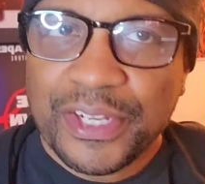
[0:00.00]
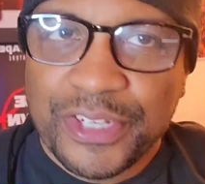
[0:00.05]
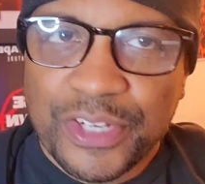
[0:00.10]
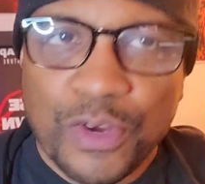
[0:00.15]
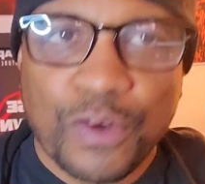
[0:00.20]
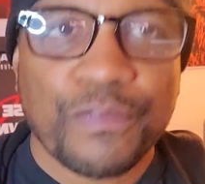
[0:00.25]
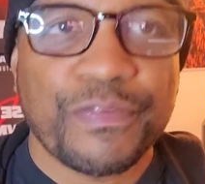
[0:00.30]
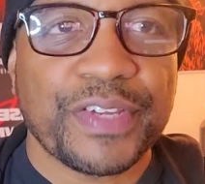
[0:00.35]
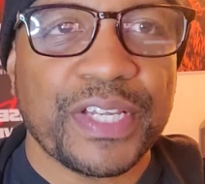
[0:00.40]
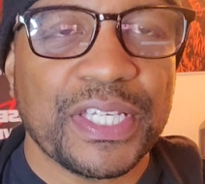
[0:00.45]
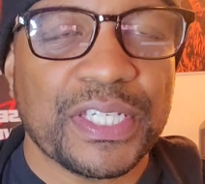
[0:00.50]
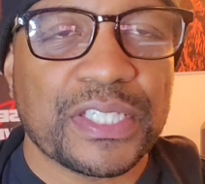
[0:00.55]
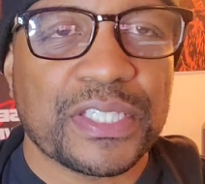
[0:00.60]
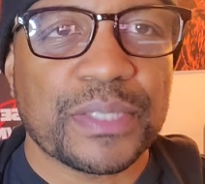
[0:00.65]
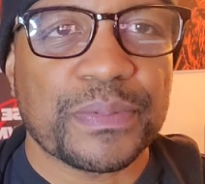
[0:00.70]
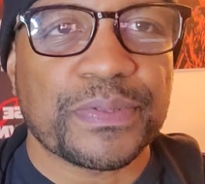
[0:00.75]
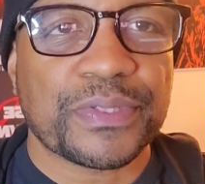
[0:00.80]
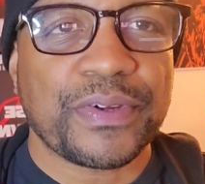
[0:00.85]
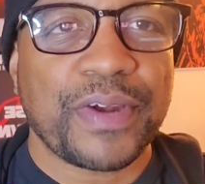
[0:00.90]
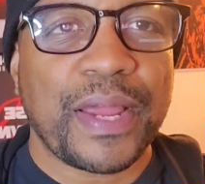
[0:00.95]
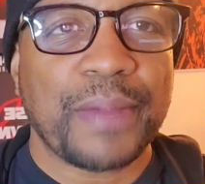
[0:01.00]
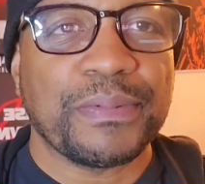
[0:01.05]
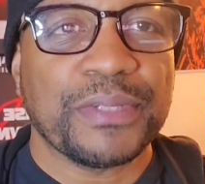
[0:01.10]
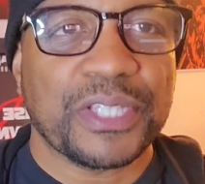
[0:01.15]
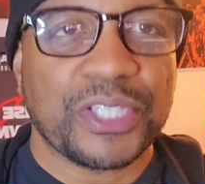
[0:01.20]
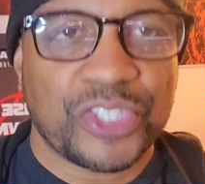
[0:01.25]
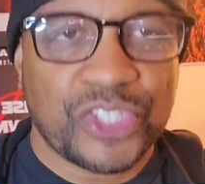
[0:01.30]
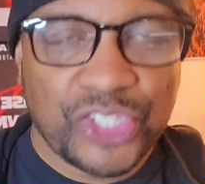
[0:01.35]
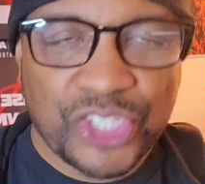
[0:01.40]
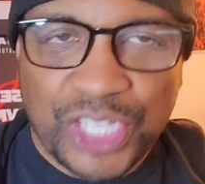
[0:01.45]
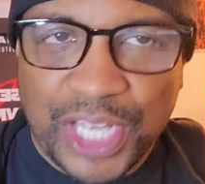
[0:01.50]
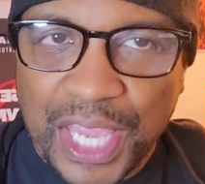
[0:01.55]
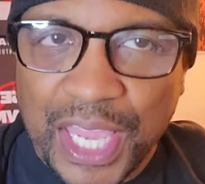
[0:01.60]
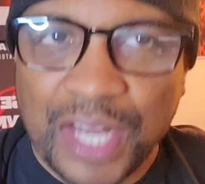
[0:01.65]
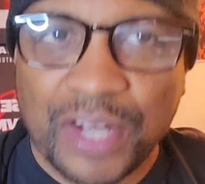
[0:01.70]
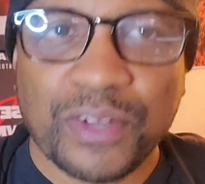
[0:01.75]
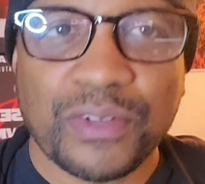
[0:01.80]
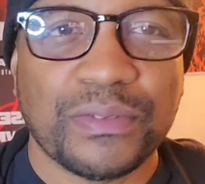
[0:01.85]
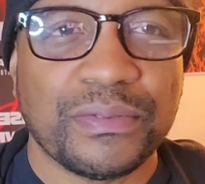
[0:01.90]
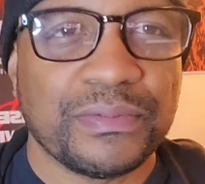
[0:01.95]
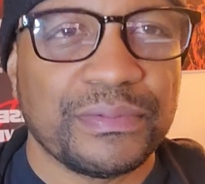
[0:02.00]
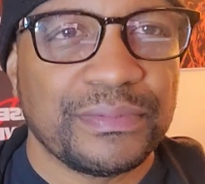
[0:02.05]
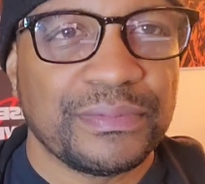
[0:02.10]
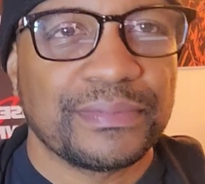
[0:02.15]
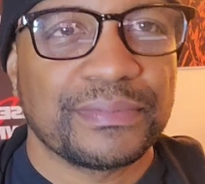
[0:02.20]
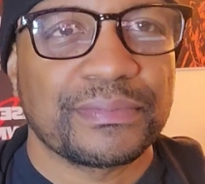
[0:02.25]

Don't forget to subscribe to the channel.